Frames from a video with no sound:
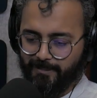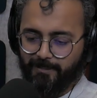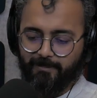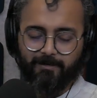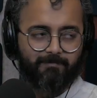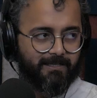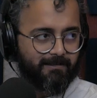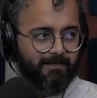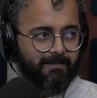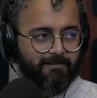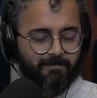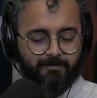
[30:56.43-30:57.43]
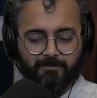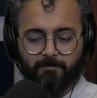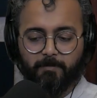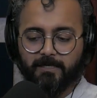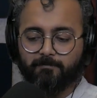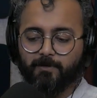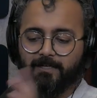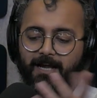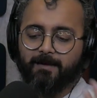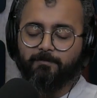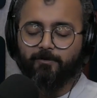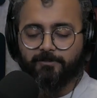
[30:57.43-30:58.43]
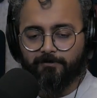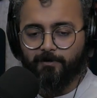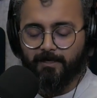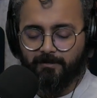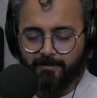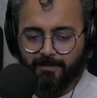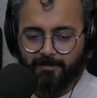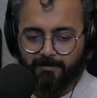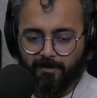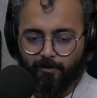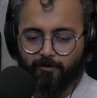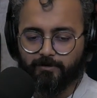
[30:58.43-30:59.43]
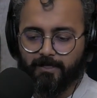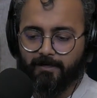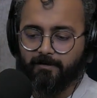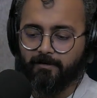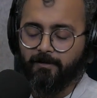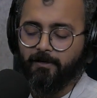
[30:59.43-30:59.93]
I mean, like, but I'm also wondering now that